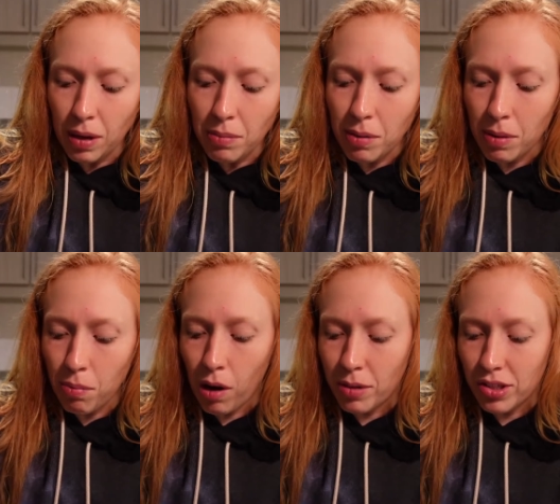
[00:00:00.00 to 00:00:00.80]
made me
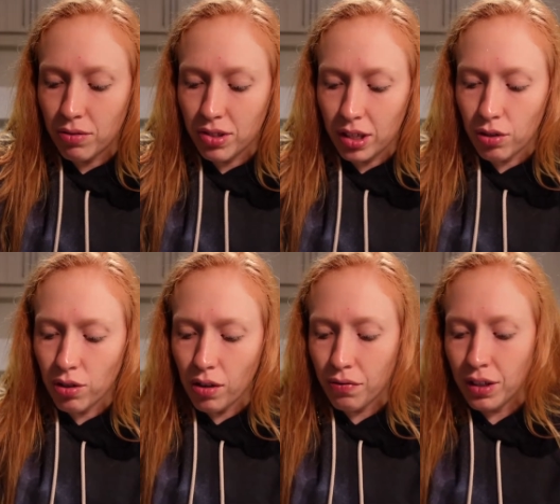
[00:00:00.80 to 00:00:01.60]
promise. He was like, you're
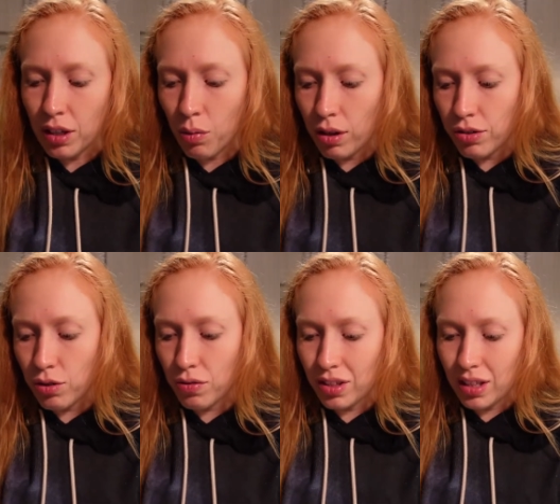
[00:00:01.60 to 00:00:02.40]
not feeling well, so you
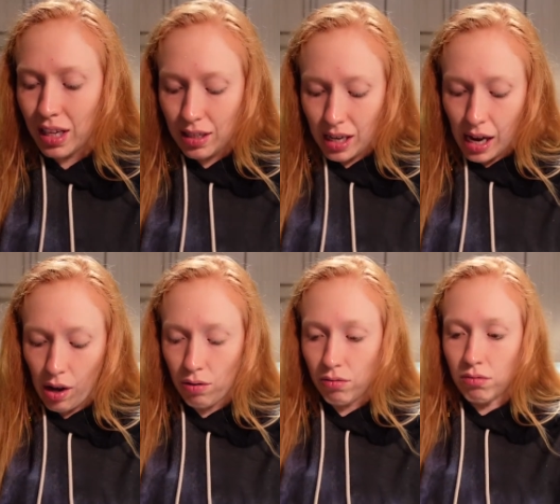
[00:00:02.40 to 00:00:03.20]
have to lay
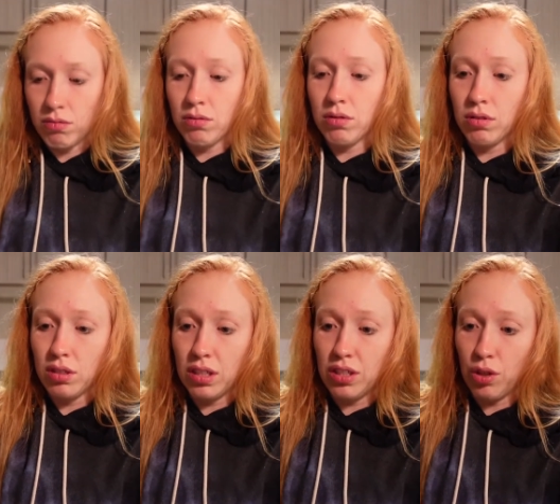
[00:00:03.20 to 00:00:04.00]
down
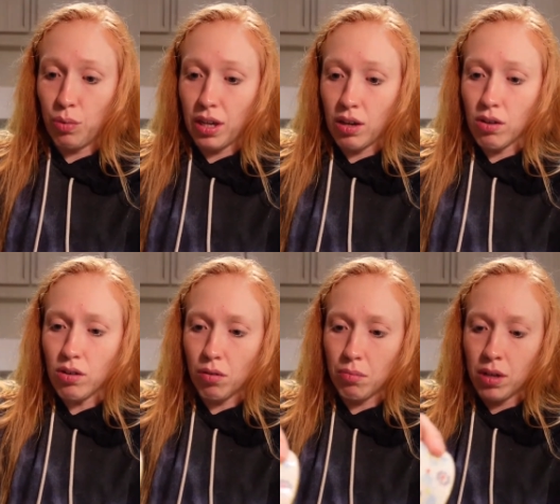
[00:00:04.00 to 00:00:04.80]
until we get
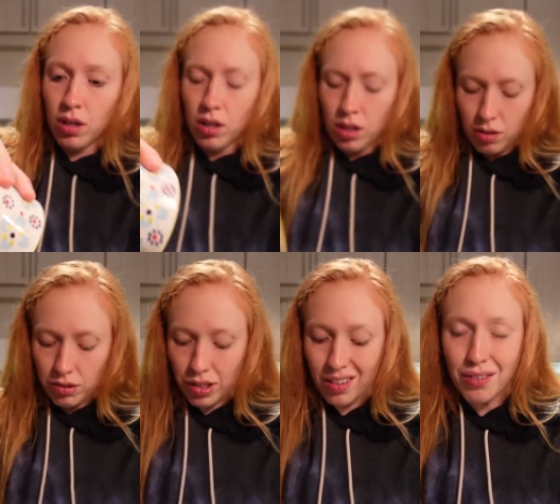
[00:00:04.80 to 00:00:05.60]
home. I was
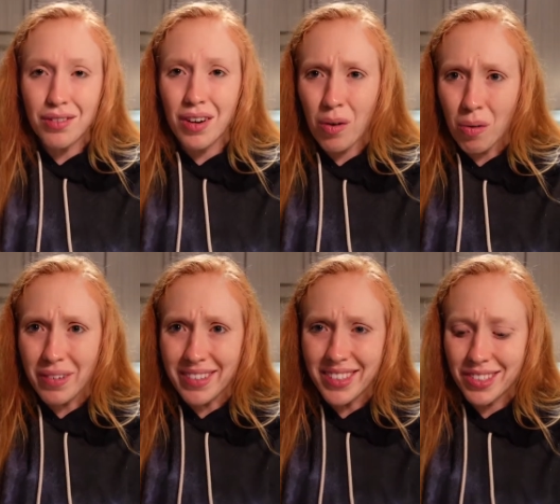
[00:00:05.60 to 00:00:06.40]
like, of
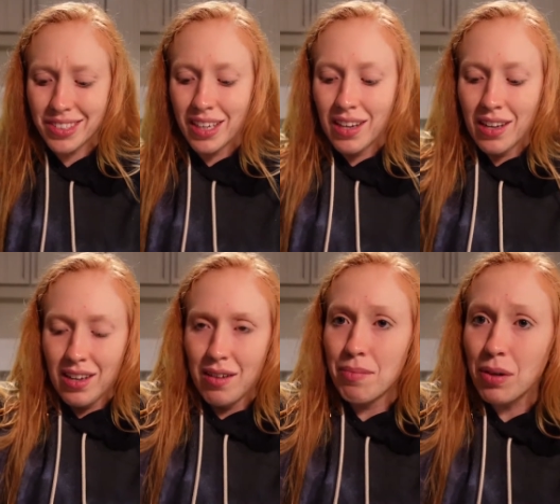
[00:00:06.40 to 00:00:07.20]
course.
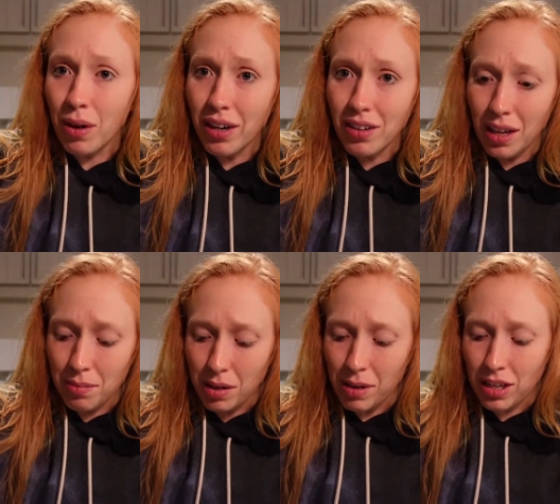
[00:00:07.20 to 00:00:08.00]
Meanwhile, I'm
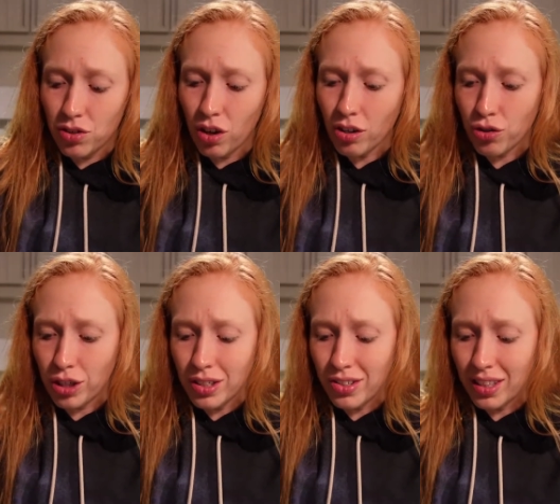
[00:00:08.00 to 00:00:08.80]
gonna make dog
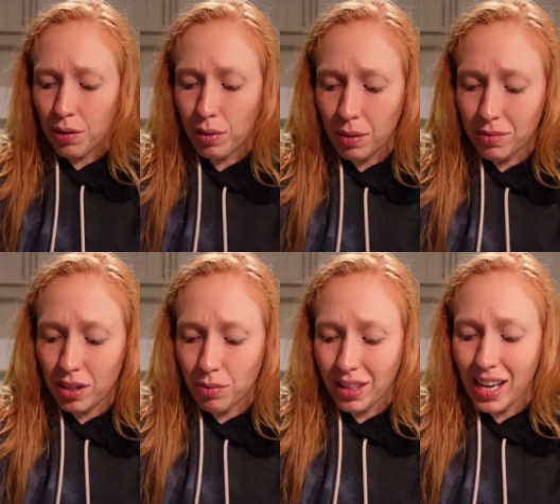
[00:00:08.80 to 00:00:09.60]
treats, and then when I'm
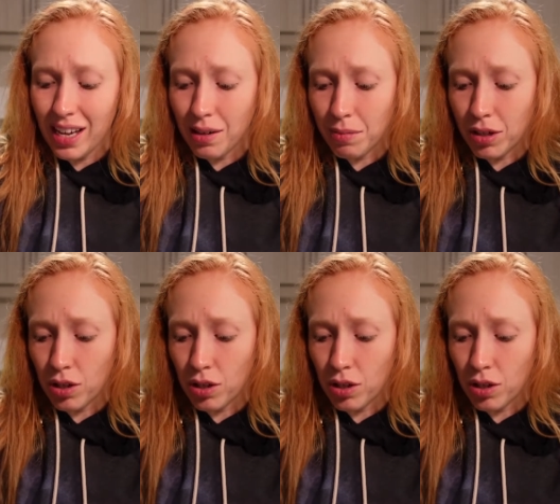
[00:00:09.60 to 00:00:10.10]
done with that, I'm gonna